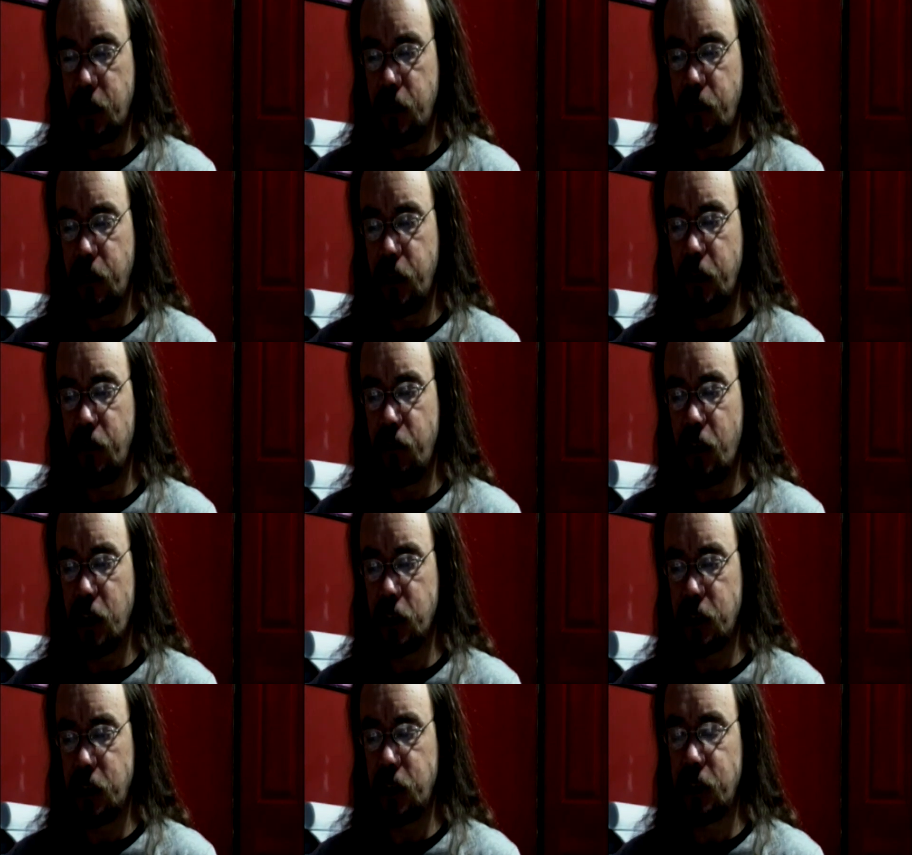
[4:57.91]
The
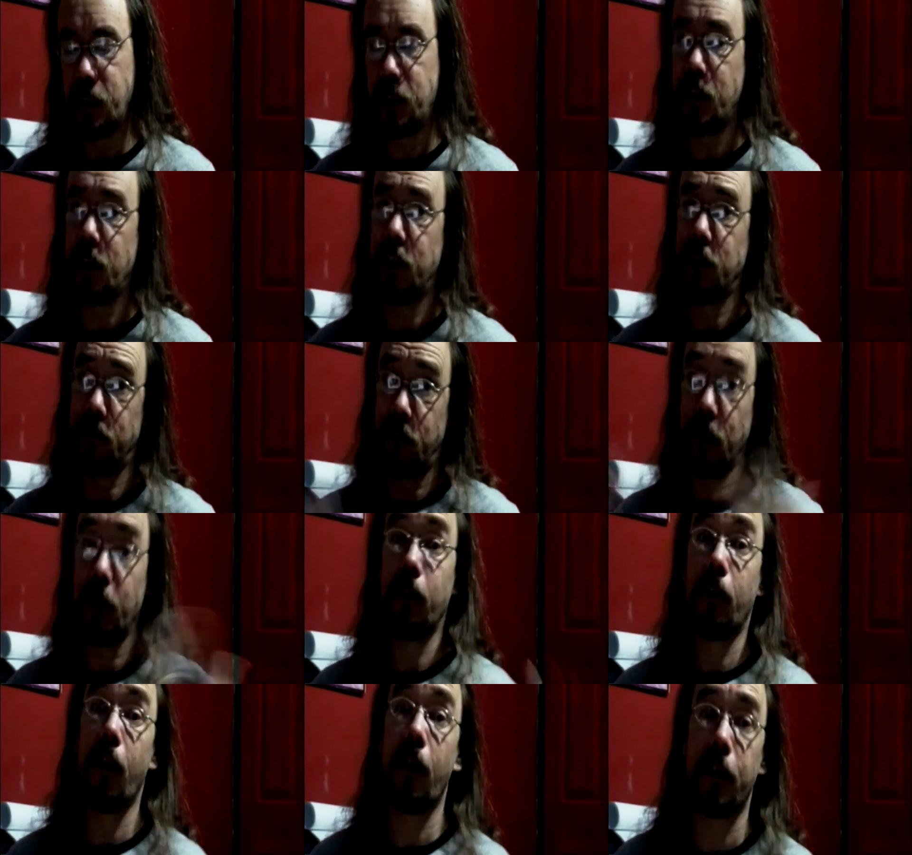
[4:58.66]
advantages are
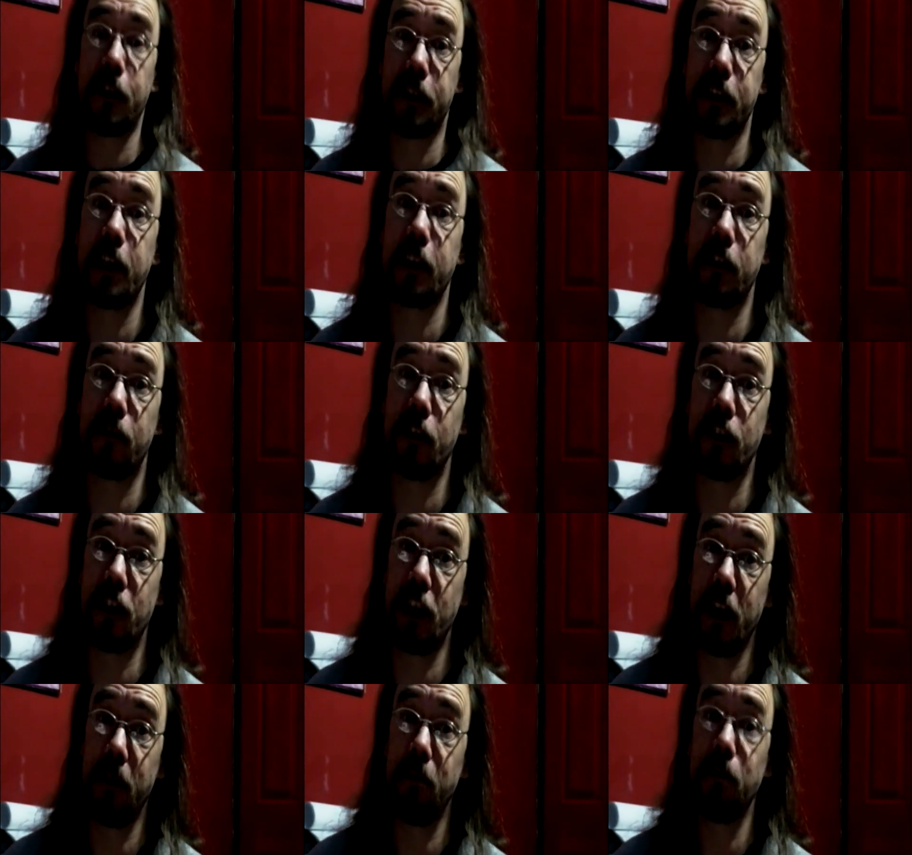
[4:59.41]
that you got the sense of
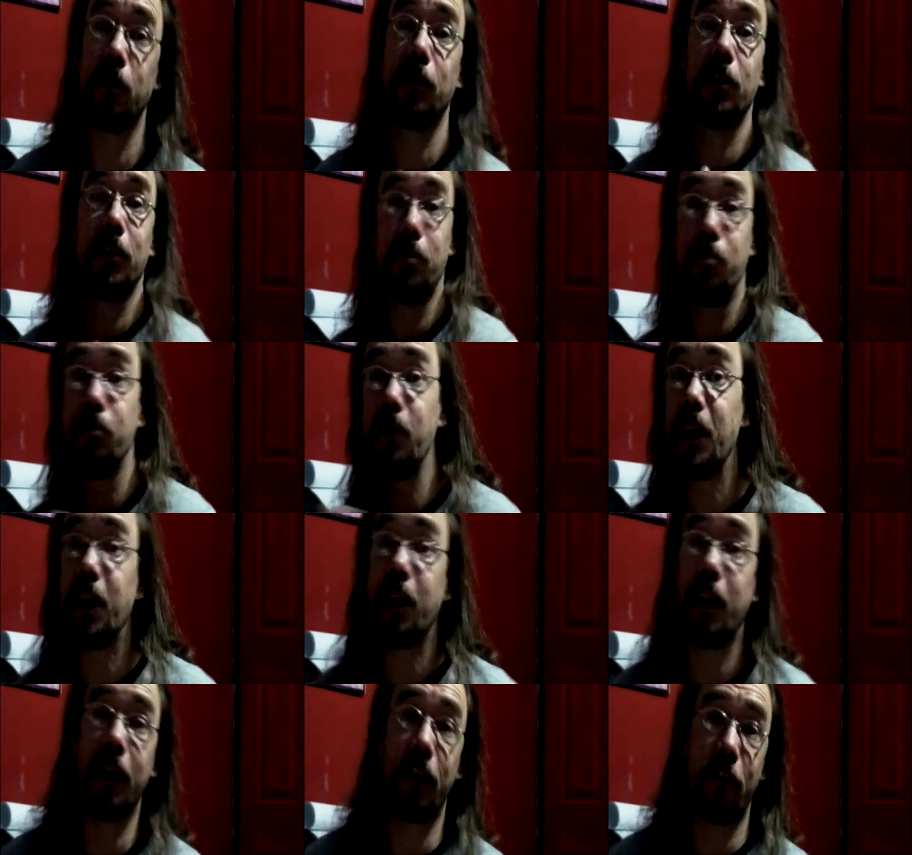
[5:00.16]
achievement,
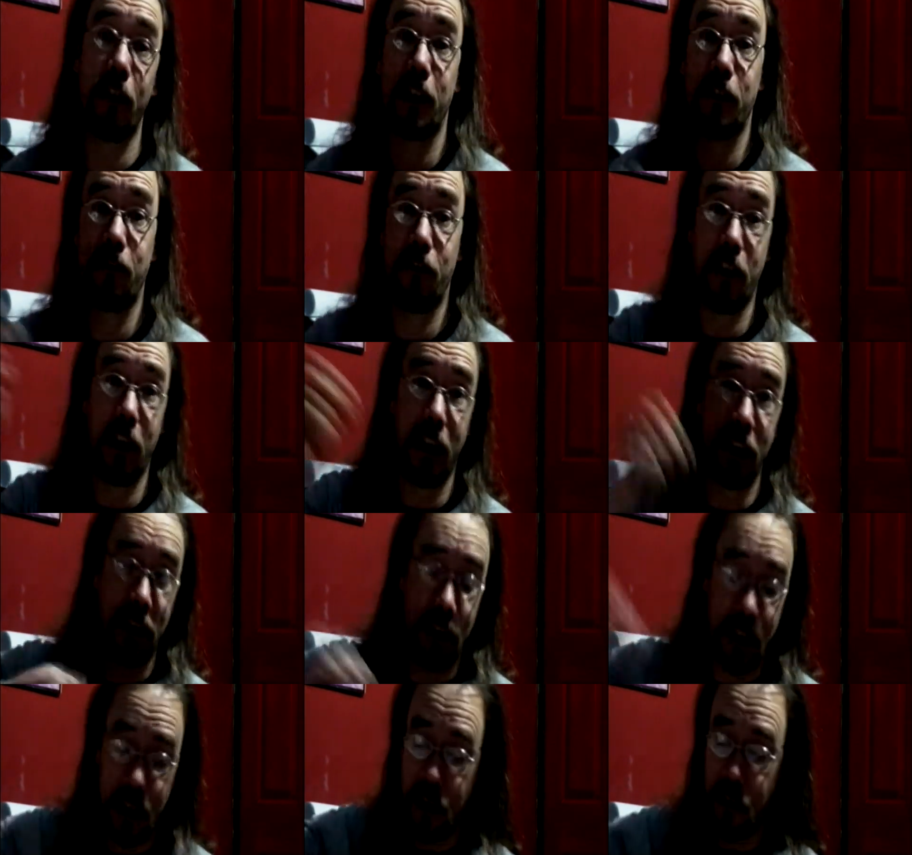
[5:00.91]
immediately gratifying
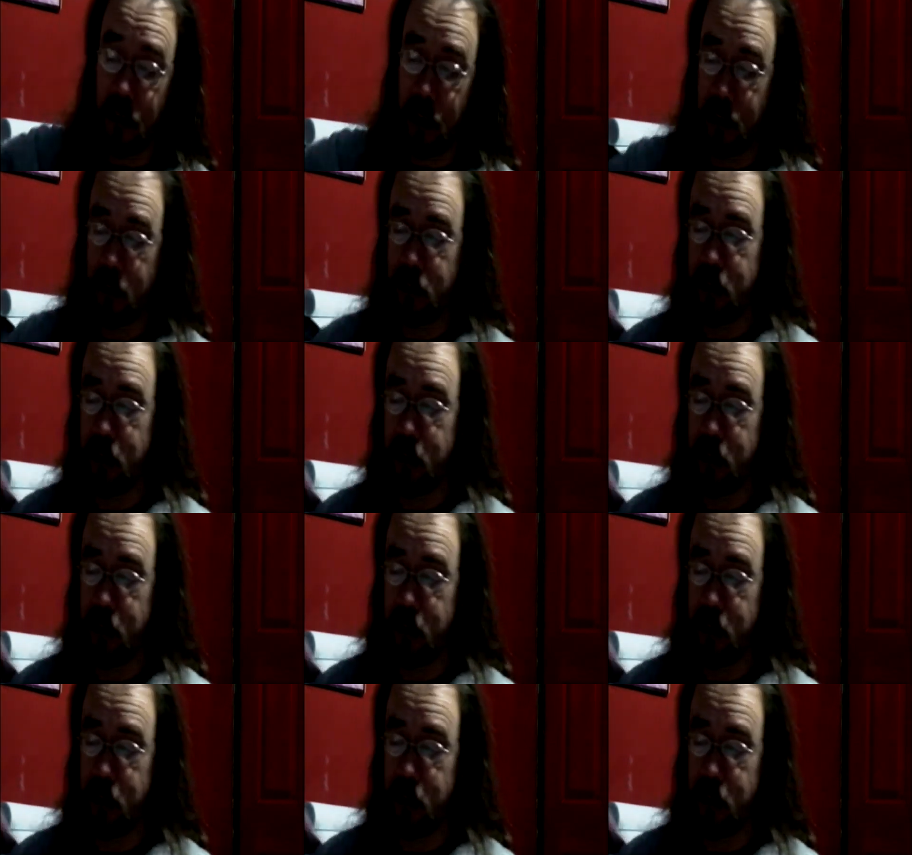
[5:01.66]
ticking that